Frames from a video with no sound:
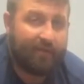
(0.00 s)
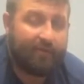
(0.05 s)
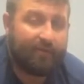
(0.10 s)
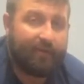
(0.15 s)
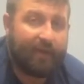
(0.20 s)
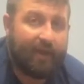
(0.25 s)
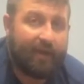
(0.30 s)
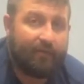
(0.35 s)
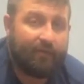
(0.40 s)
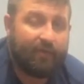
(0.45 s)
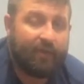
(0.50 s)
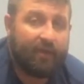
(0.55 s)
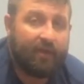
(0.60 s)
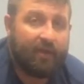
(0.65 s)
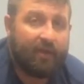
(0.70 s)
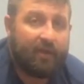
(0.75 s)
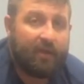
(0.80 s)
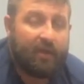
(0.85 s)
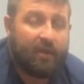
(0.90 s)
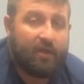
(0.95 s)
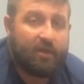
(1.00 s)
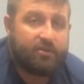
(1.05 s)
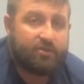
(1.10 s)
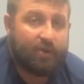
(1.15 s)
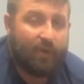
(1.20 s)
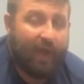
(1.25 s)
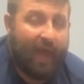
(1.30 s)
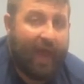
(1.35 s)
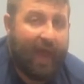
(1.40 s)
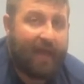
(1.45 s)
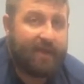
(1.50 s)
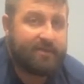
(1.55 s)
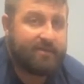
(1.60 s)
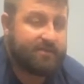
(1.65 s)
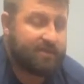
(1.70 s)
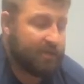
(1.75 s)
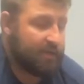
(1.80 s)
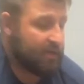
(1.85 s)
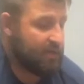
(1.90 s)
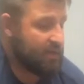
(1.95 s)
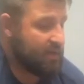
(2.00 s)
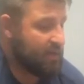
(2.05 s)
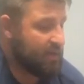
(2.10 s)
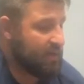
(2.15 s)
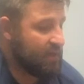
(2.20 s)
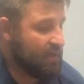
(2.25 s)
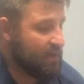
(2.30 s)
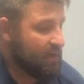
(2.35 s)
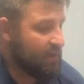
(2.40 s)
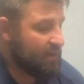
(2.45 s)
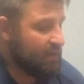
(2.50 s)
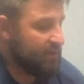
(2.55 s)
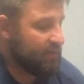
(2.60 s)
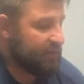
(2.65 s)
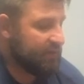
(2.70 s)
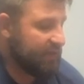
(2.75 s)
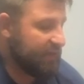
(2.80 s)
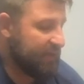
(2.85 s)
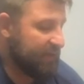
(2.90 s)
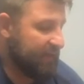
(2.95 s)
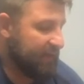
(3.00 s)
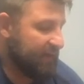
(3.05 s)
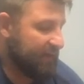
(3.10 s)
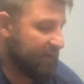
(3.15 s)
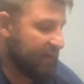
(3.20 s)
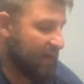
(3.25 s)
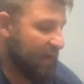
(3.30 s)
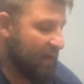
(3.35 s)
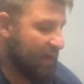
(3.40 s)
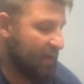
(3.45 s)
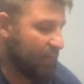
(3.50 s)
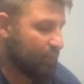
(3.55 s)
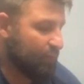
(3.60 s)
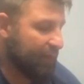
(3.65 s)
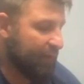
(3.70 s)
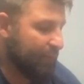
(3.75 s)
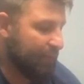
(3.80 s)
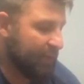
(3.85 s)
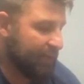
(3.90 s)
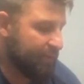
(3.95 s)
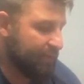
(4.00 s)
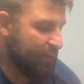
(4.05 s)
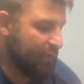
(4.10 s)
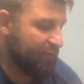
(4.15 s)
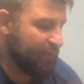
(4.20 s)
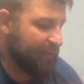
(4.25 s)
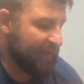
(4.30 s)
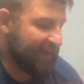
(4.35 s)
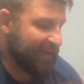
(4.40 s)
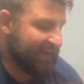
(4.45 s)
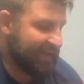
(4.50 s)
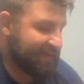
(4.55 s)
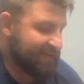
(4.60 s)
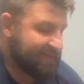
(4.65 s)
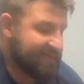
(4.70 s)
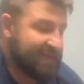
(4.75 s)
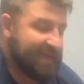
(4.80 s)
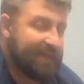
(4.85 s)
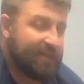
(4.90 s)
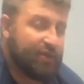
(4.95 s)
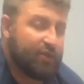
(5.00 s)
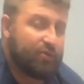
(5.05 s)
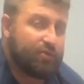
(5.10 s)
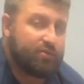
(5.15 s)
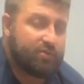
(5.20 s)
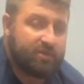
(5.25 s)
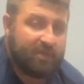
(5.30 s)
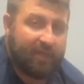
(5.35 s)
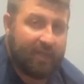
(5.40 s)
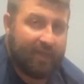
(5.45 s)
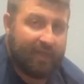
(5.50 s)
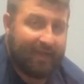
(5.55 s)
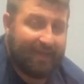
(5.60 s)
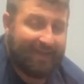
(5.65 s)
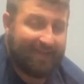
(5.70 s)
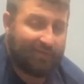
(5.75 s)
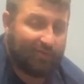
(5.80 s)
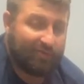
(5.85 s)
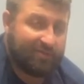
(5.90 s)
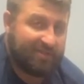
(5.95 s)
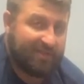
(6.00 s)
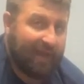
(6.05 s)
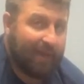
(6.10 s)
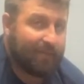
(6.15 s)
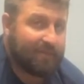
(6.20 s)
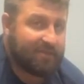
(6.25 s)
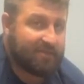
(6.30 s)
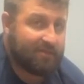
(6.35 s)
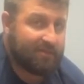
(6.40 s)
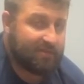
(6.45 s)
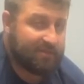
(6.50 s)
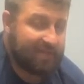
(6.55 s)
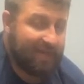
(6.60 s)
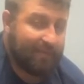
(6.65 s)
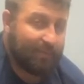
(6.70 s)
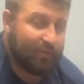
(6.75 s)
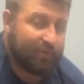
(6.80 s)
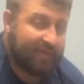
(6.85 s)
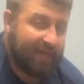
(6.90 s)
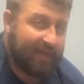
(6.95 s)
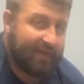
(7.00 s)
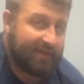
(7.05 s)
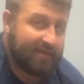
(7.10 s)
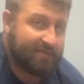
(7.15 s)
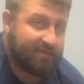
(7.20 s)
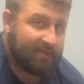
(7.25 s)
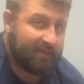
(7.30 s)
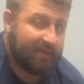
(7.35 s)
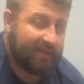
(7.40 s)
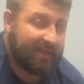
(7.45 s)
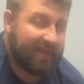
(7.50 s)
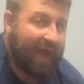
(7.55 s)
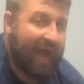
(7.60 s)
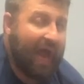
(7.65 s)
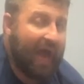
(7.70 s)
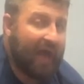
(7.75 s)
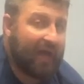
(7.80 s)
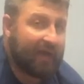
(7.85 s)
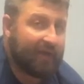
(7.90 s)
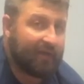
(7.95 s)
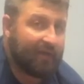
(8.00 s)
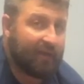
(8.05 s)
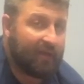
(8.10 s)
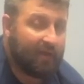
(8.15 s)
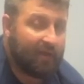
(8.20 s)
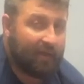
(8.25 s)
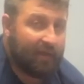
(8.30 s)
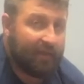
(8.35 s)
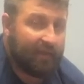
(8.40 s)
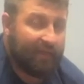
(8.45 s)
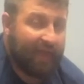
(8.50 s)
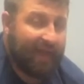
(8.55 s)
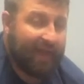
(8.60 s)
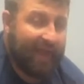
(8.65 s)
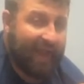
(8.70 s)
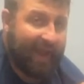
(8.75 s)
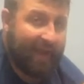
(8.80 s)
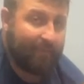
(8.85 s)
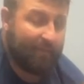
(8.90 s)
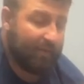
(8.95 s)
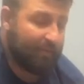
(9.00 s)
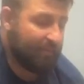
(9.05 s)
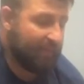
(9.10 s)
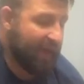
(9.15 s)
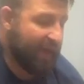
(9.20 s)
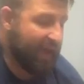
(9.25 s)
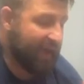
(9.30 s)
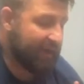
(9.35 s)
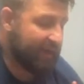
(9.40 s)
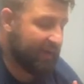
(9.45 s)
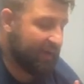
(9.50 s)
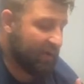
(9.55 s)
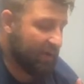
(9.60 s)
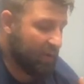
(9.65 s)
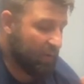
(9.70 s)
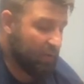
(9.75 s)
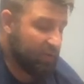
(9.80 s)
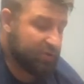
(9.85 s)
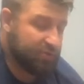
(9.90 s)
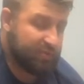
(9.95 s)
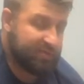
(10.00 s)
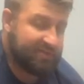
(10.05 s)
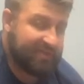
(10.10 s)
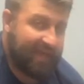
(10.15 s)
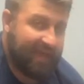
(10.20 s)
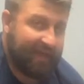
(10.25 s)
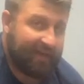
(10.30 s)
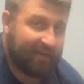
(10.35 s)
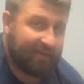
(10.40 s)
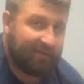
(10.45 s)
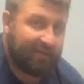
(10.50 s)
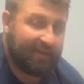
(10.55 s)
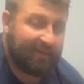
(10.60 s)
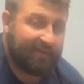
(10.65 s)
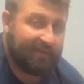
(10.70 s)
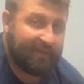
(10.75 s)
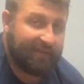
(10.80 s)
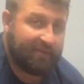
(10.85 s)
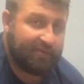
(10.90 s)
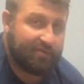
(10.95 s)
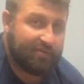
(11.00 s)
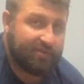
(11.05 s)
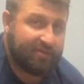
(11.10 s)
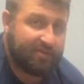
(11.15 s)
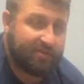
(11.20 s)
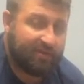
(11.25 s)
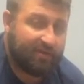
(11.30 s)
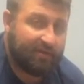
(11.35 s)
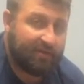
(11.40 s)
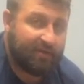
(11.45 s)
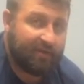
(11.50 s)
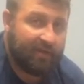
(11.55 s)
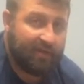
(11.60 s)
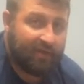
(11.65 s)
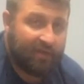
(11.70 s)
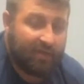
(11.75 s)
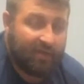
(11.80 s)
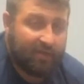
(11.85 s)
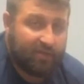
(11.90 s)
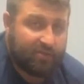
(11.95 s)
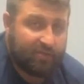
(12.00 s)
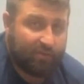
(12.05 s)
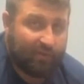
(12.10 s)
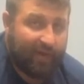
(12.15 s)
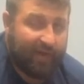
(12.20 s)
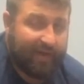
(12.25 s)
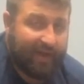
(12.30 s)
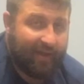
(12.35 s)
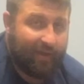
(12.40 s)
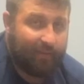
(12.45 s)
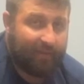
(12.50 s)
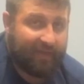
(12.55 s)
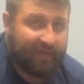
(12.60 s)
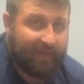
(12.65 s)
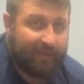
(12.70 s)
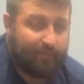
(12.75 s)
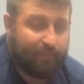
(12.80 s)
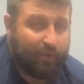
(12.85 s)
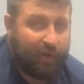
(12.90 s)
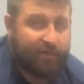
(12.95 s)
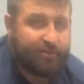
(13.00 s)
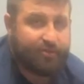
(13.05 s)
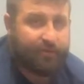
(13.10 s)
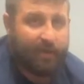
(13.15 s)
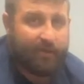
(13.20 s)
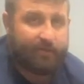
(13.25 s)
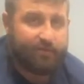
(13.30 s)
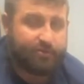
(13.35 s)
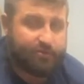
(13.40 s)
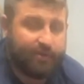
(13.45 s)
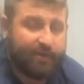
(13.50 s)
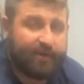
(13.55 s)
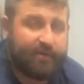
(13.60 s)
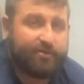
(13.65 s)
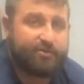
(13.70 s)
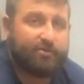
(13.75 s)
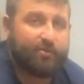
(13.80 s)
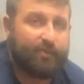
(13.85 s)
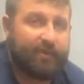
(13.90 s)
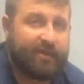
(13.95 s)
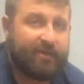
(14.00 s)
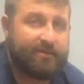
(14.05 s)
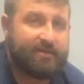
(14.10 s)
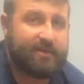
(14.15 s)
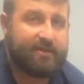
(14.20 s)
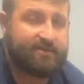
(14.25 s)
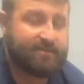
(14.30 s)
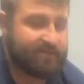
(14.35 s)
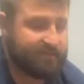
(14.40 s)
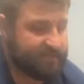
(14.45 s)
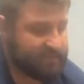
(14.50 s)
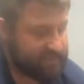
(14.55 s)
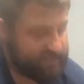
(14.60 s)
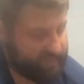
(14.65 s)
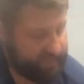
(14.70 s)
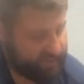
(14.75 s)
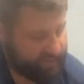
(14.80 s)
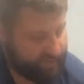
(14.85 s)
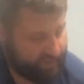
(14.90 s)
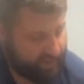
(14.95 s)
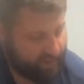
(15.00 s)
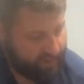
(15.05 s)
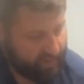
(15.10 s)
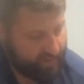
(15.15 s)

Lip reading: the round. So as the rearward movement continues, it'll simultaneously cock that hammer back, which was that click that you just heard. So right now I'm going to keep pressure on the trigger so we can test the sear,